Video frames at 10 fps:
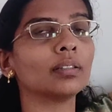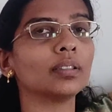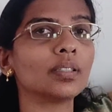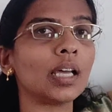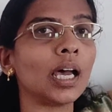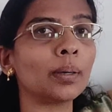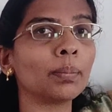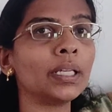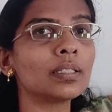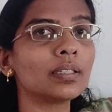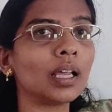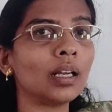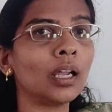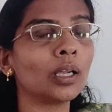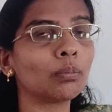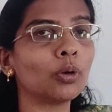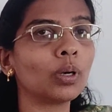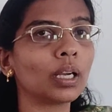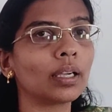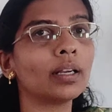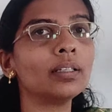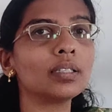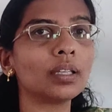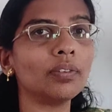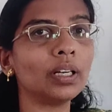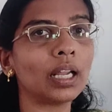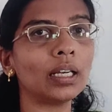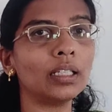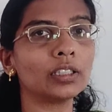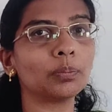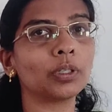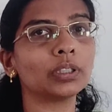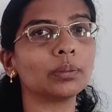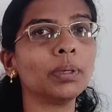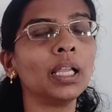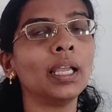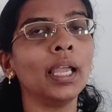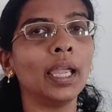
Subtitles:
Star means null or more occurrence. Even null is possible.